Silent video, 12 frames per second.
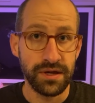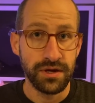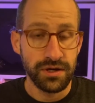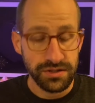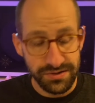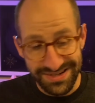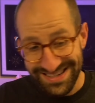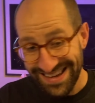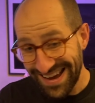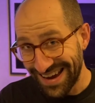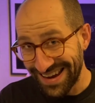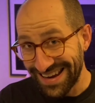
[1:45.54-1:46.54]
So
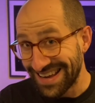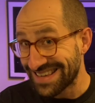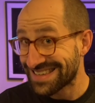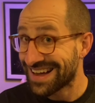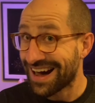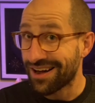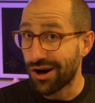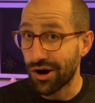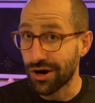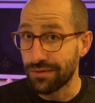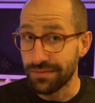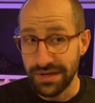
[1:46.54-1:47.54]
design is not
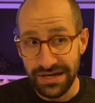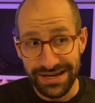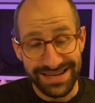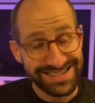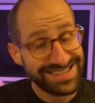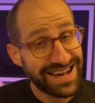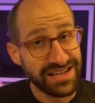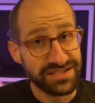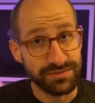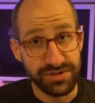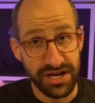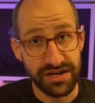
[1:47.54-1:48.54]
art, it is not
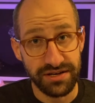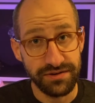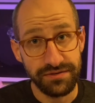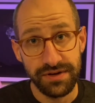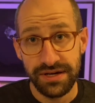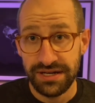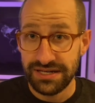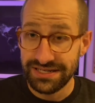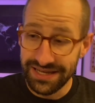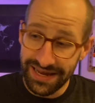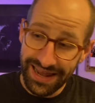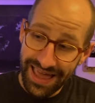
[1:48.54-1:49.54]
subjective.
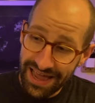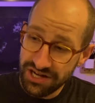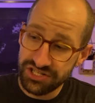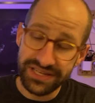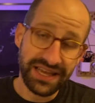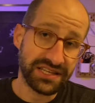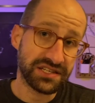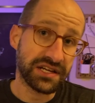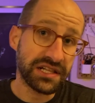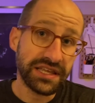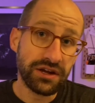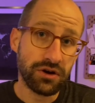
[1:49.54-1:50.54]
Design actually has
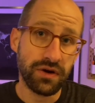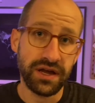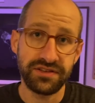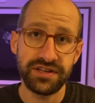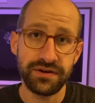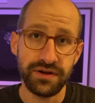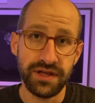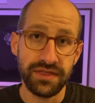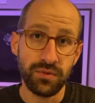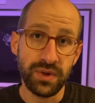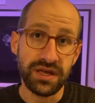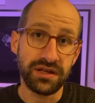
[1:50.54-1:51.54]
clear criteria
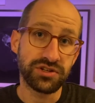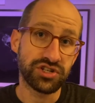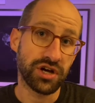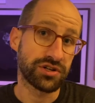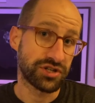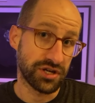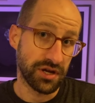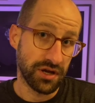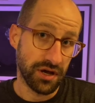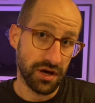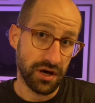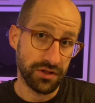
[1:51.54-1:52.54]
that we can judge
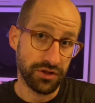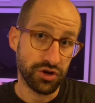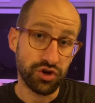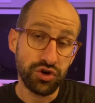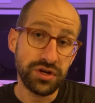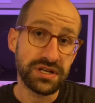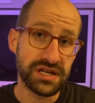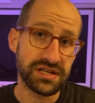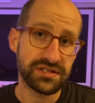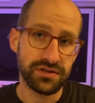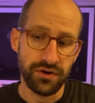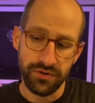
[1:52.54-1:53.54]
the
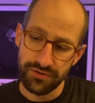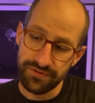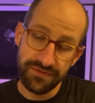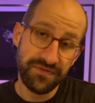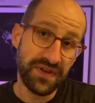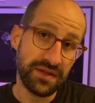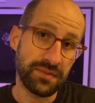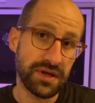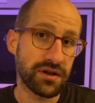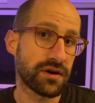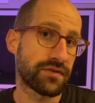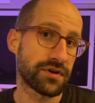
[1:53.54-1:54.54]
goodness or the
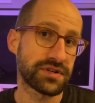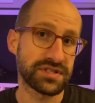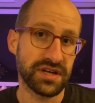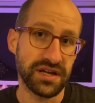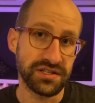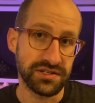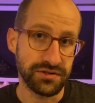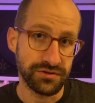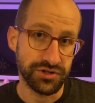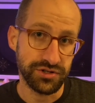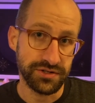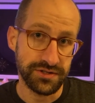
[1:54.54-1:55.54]
fitment of our design
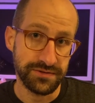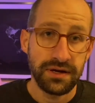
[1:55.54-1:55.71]
solutions.